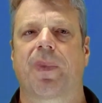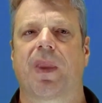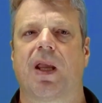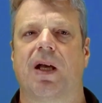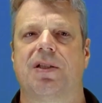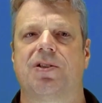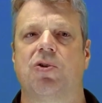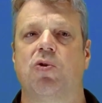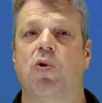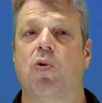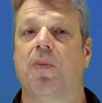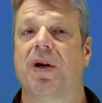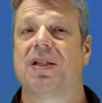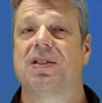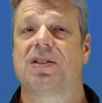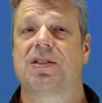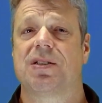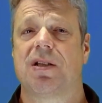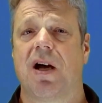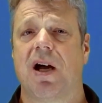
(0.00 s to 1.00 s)
A tool may
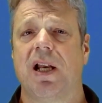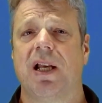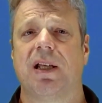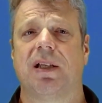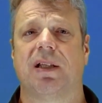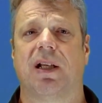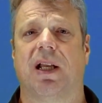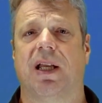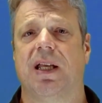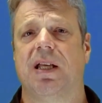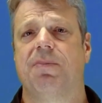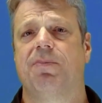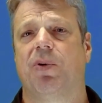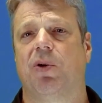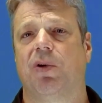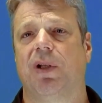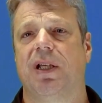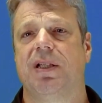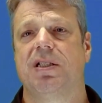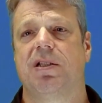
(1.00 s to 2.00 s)
silently
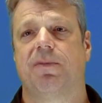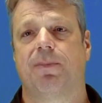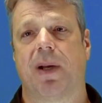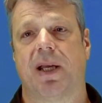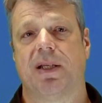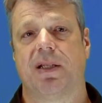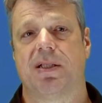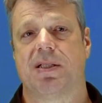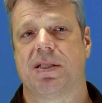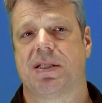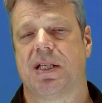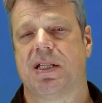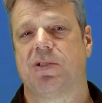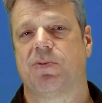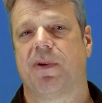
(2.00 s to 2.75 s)
pull in dependencies